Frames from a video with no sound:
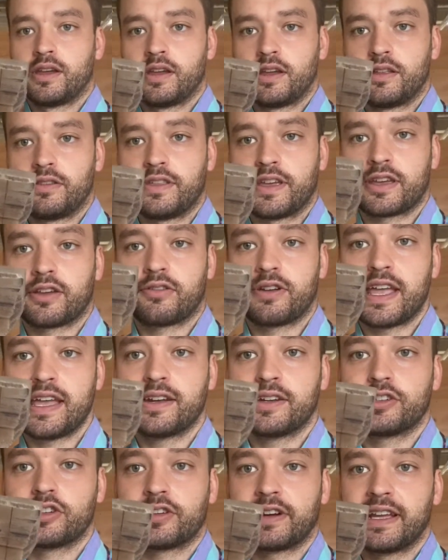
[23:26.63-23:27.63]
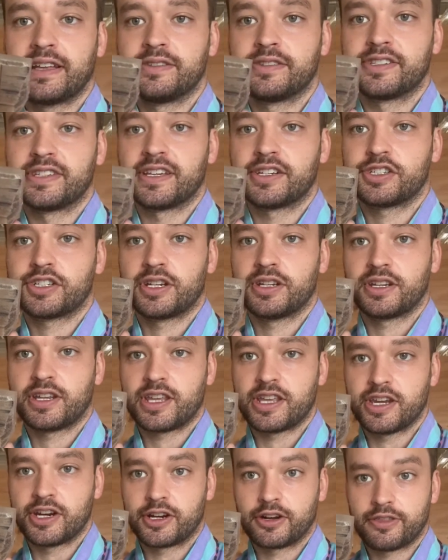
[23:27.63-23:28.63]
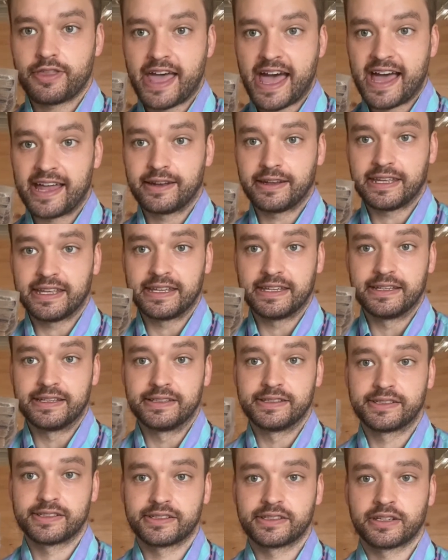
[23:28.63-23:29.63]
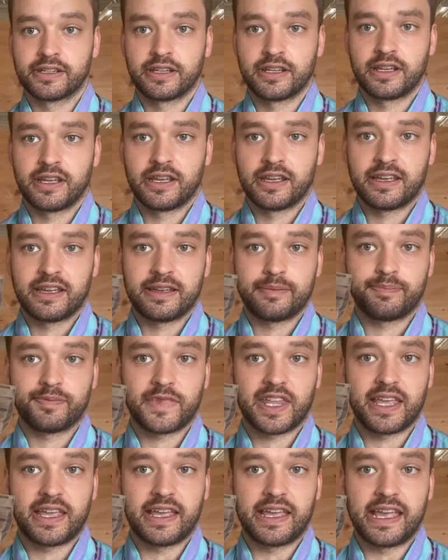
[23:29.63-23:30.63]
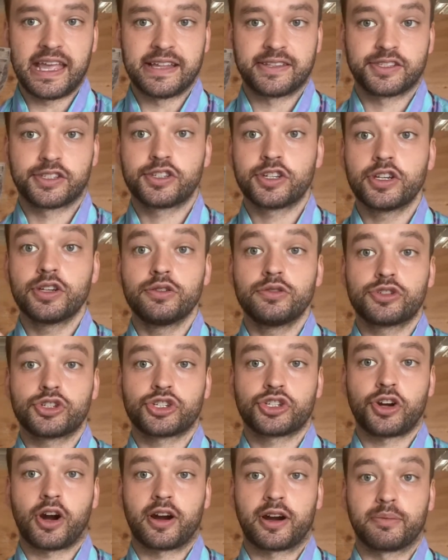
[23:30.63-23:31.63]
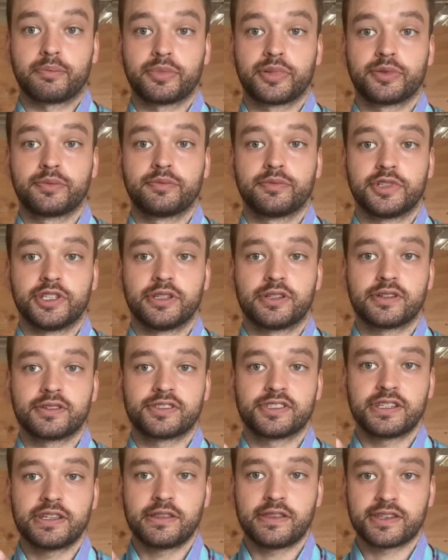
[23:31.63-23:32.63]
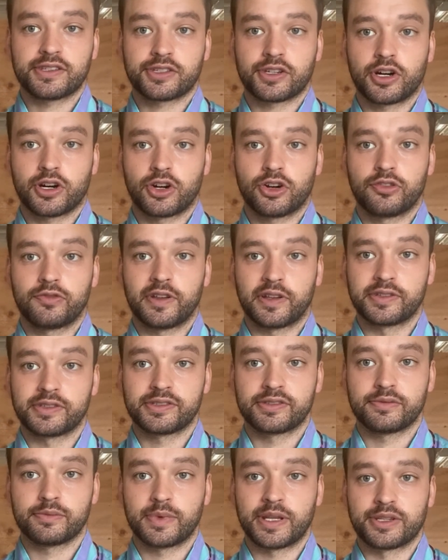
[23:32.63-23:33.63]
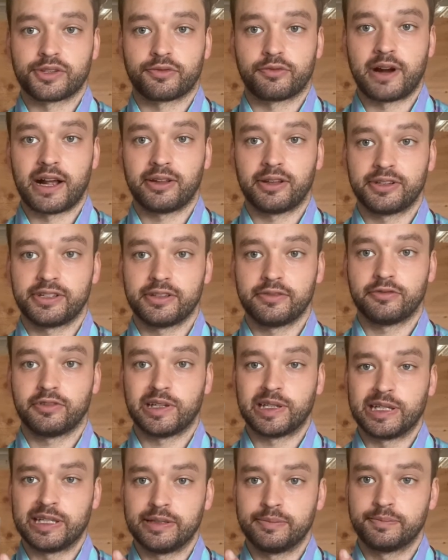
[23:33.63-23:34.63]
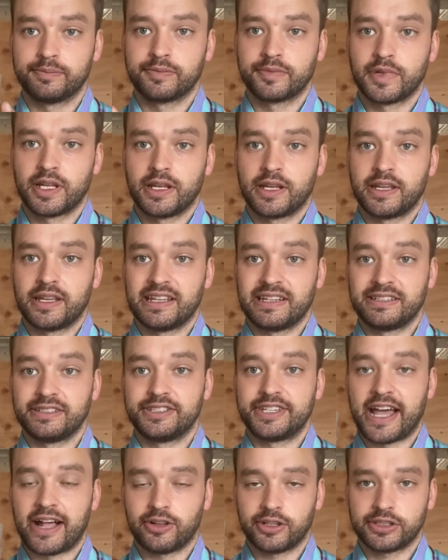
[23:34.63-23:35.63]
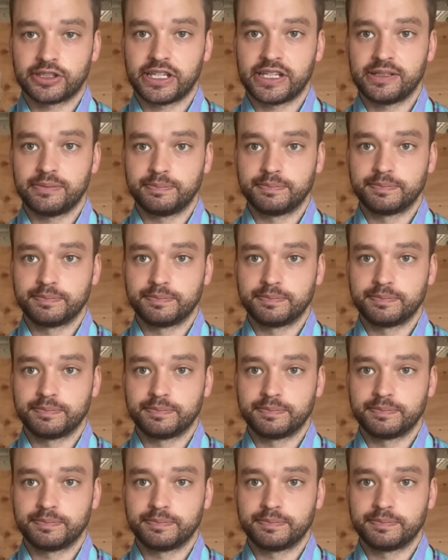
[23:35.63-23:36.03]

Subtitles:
They create a transition here that it's too sharp. You can see this curve is relatively delicate.